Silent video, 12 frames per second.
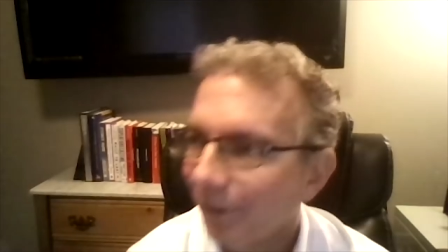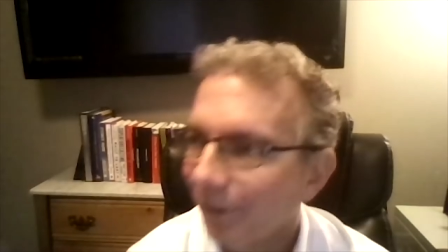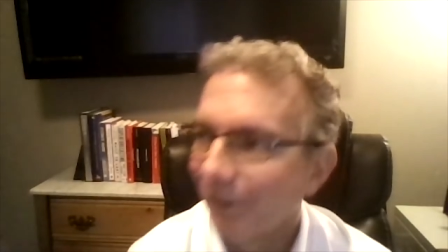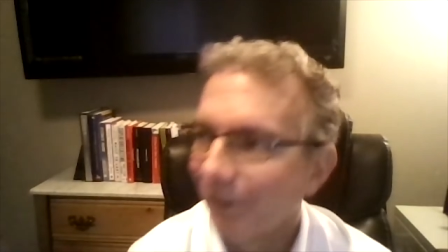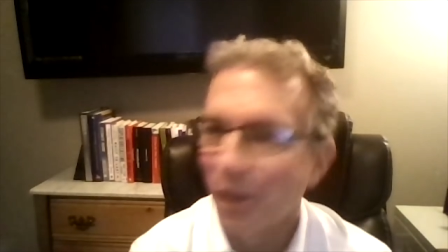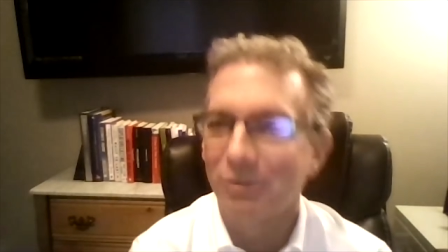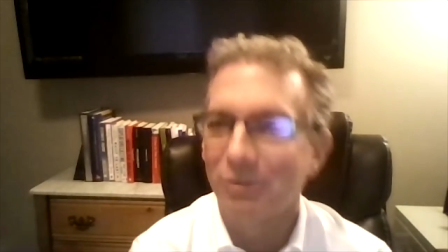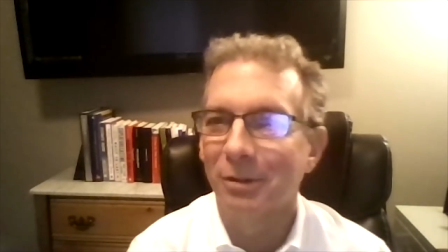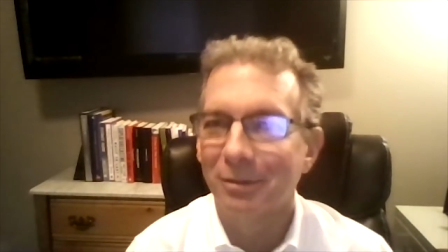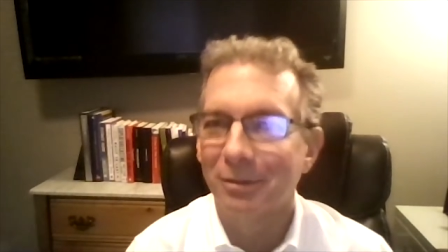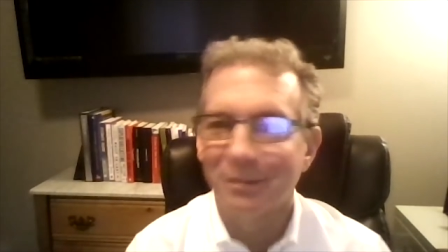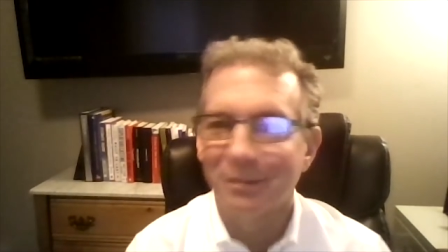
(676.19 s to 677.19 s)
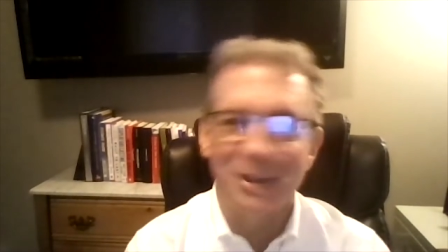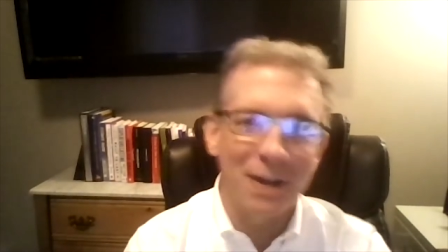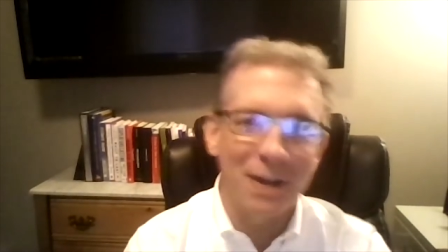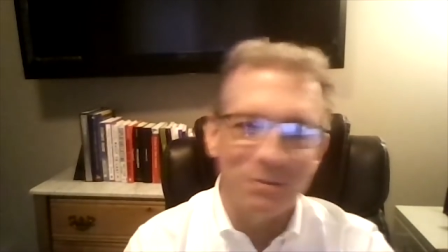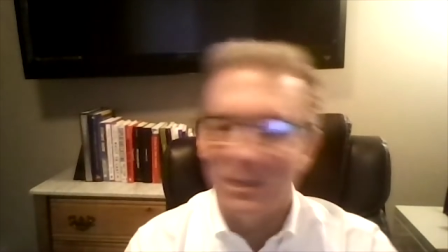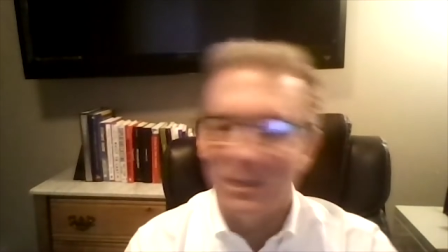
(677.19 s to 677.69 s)
All of your
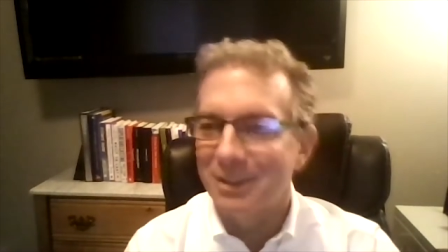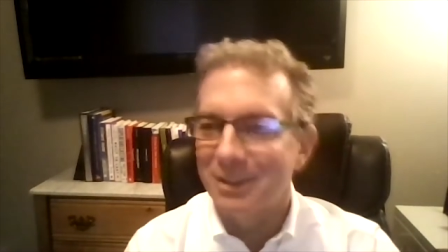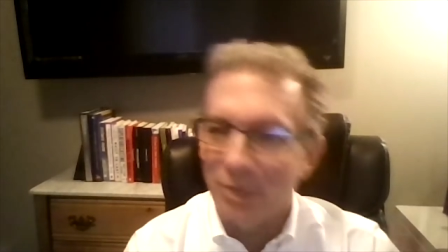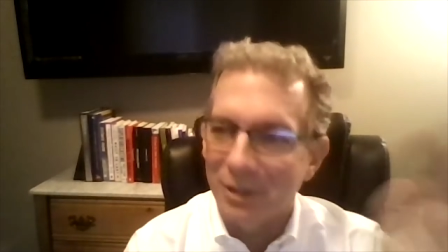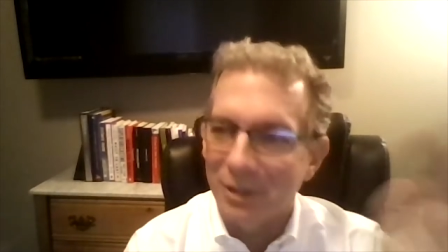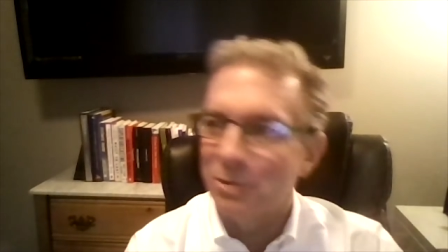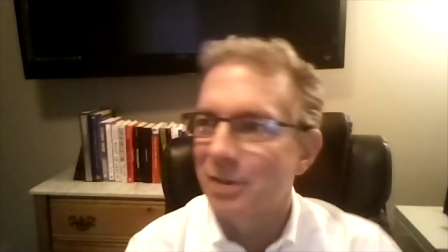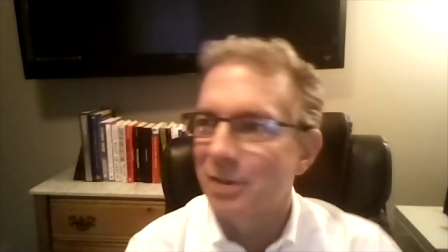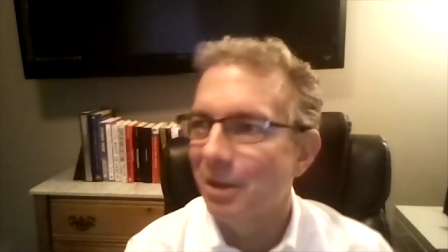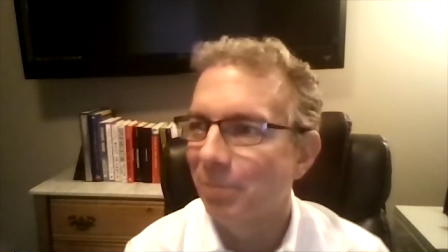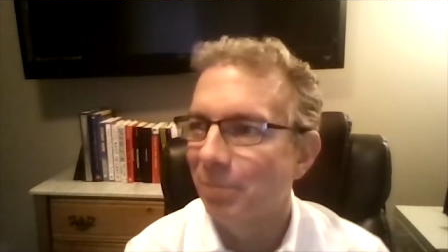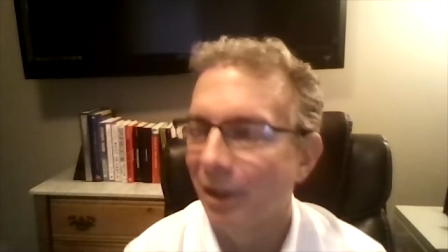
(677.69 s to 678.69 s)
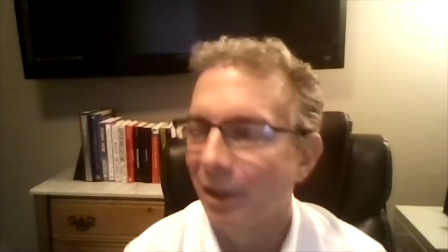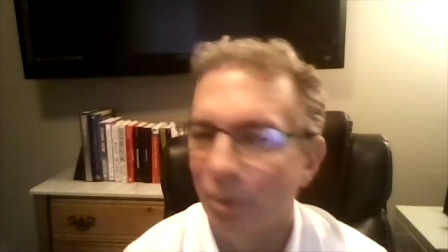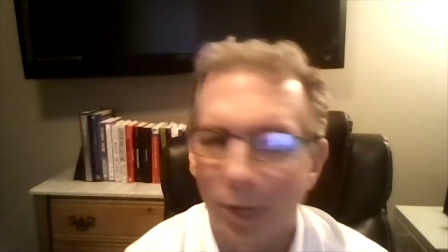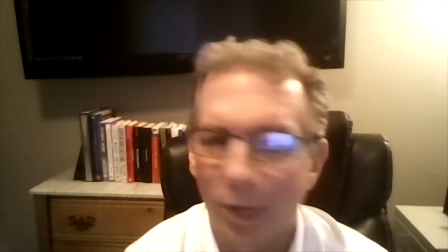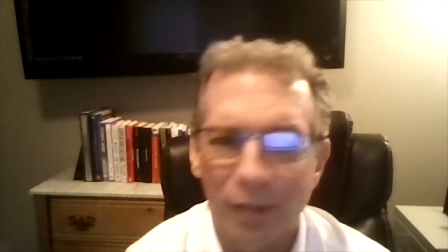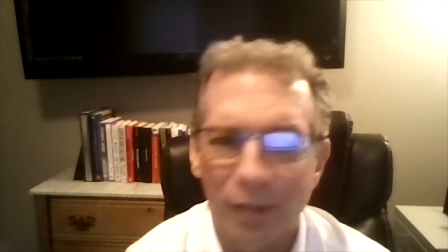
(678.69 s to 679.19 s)
data fees, everything goes up, the
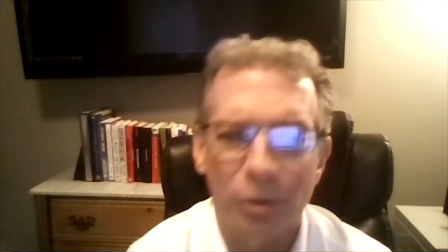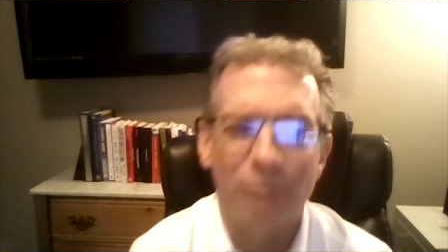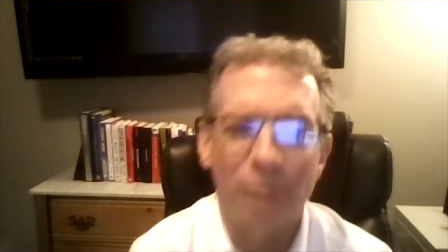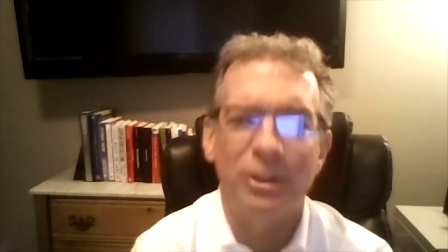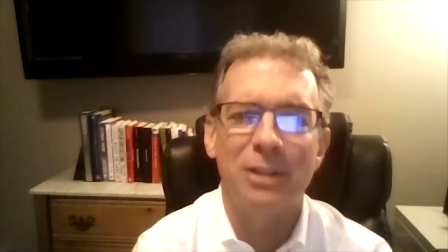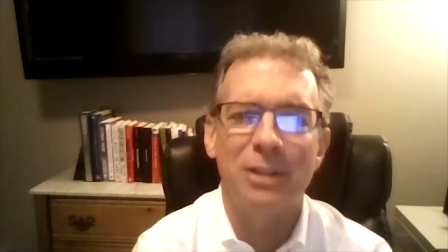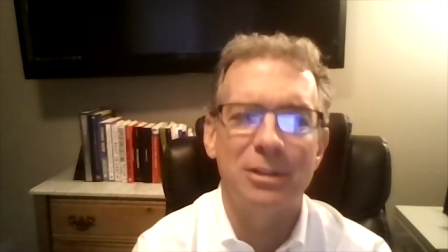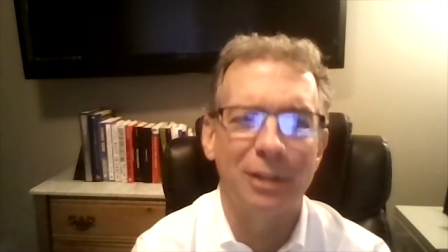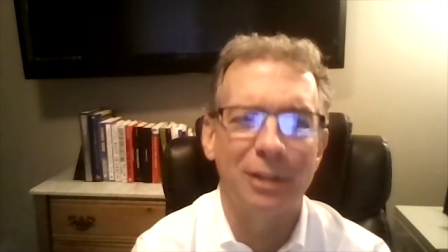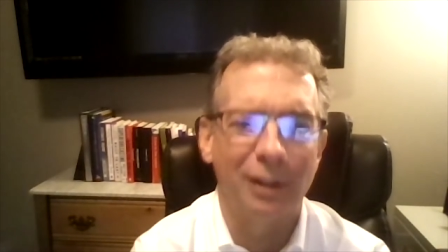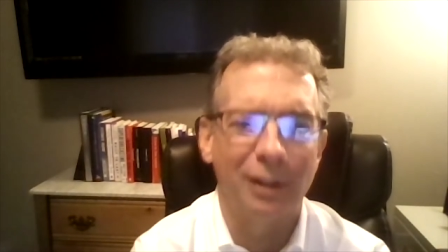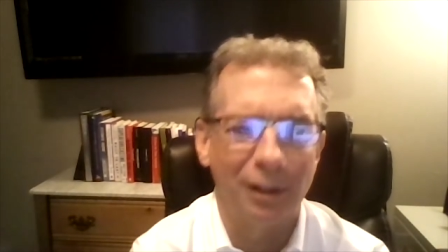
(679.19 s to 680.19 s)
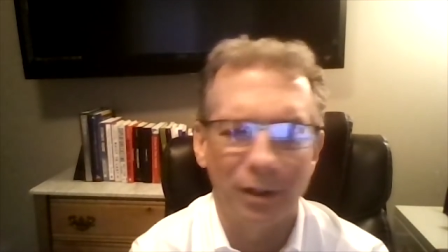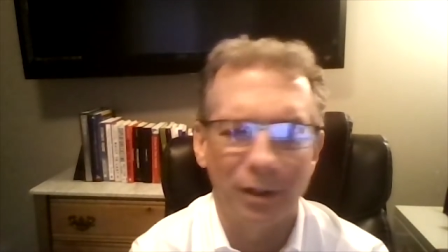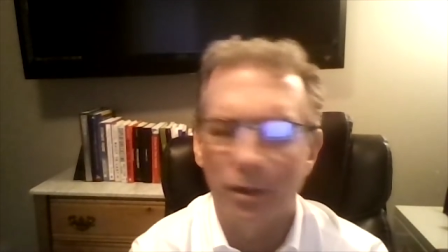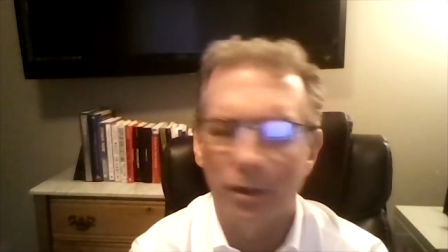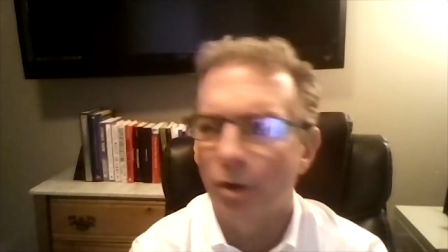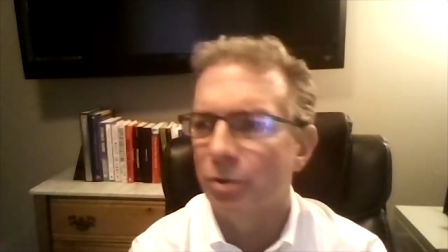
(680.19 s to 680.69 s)
regulatory fees
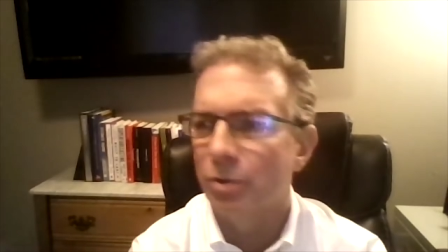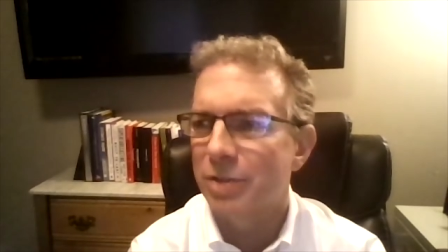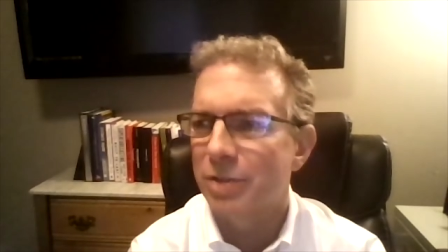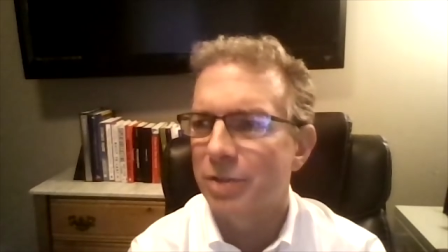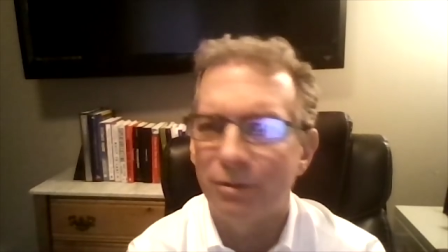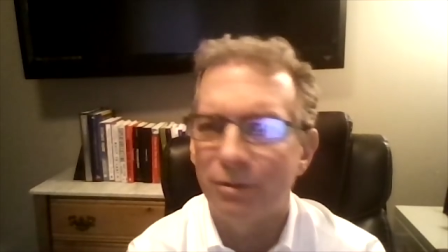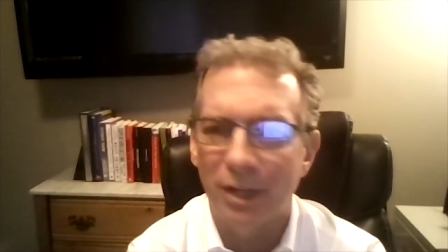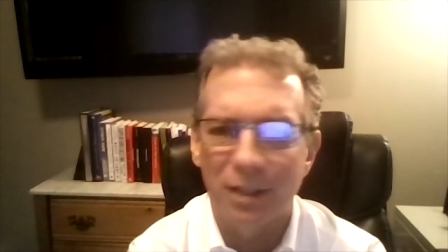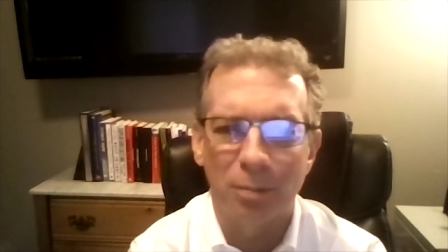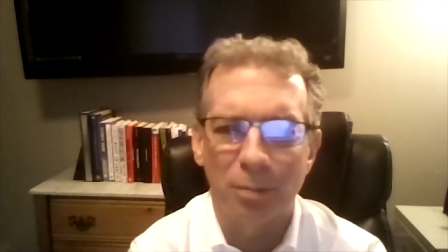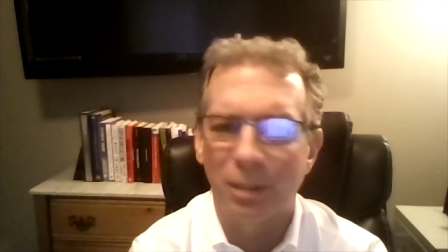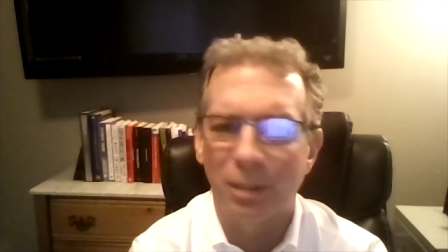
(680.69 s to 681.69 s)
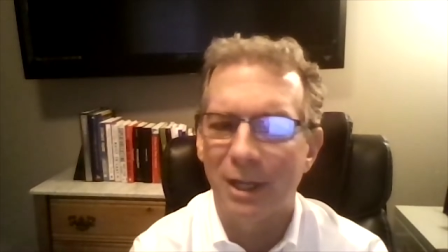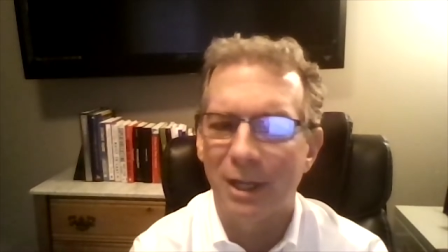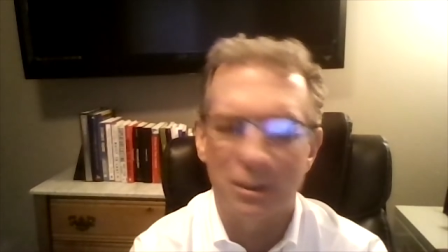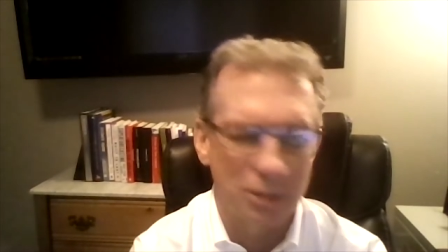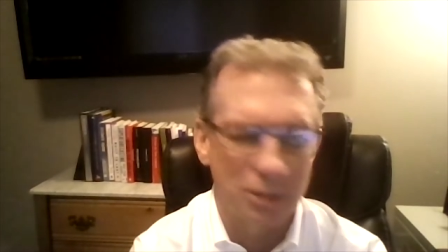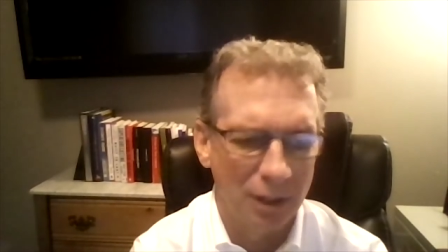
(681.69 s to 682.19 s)
and hurdles, NFA
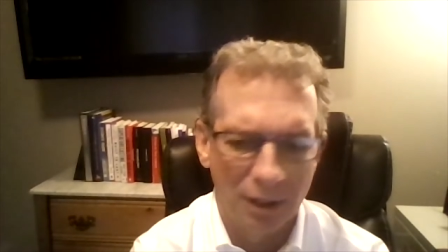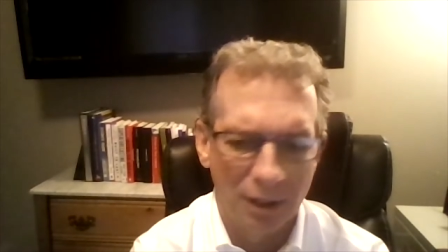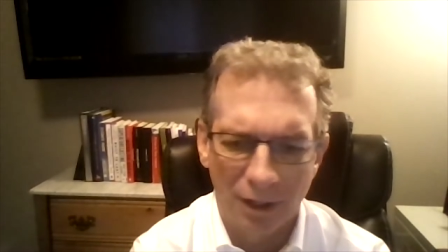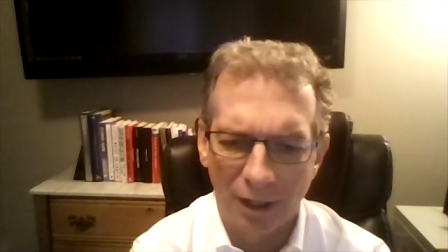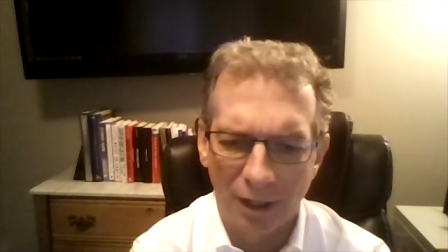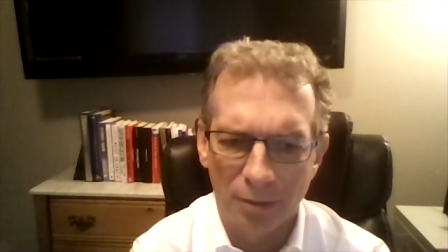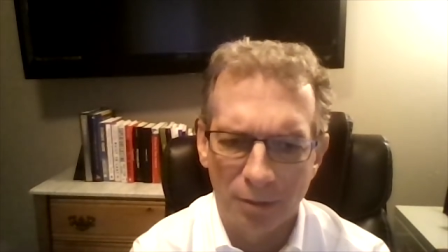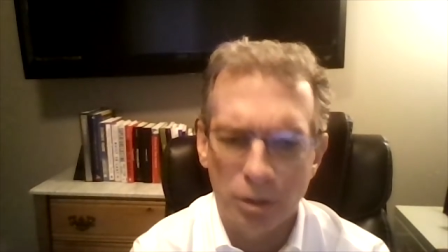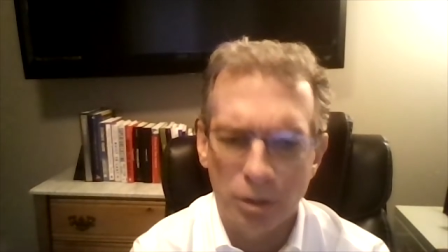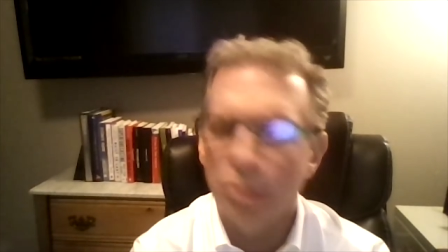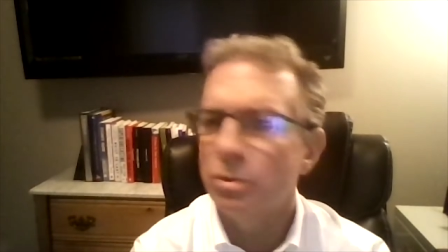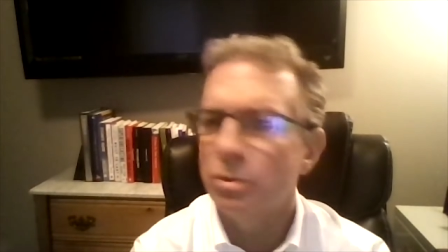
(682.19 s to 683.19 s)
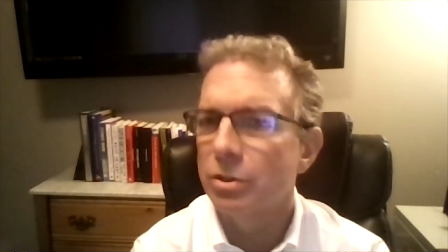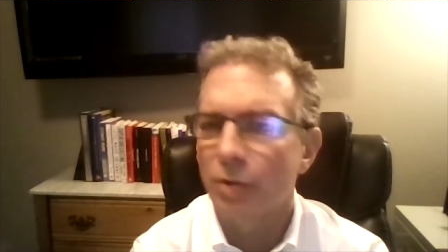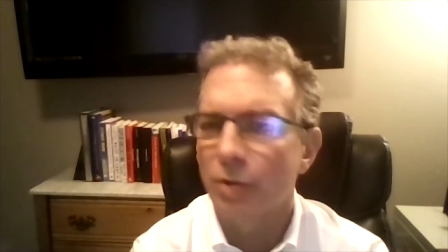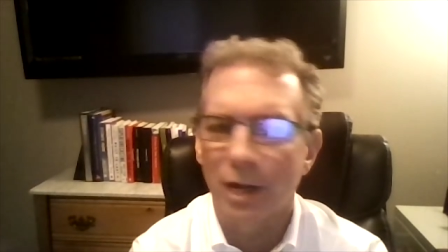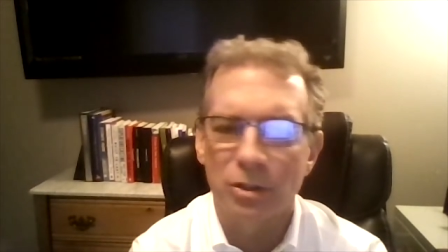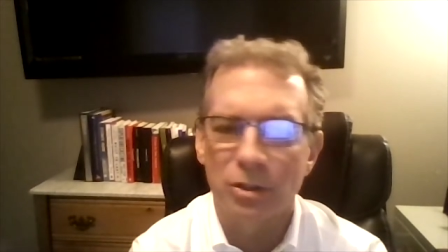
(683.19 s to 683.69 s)
compliance, huge
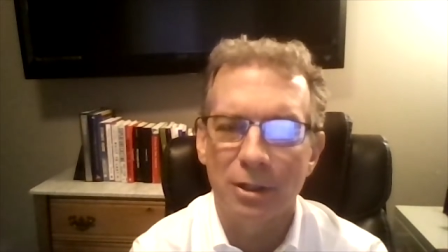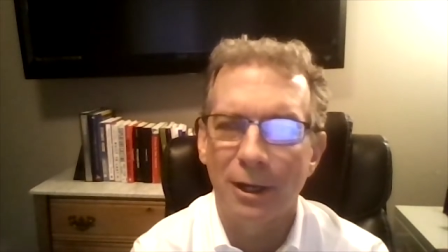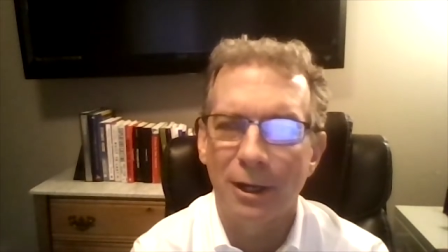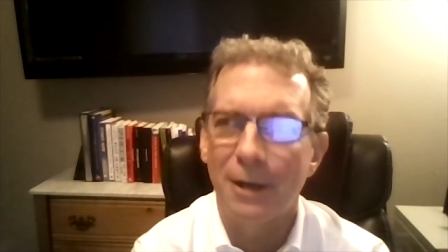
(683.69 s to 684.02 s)
distraction.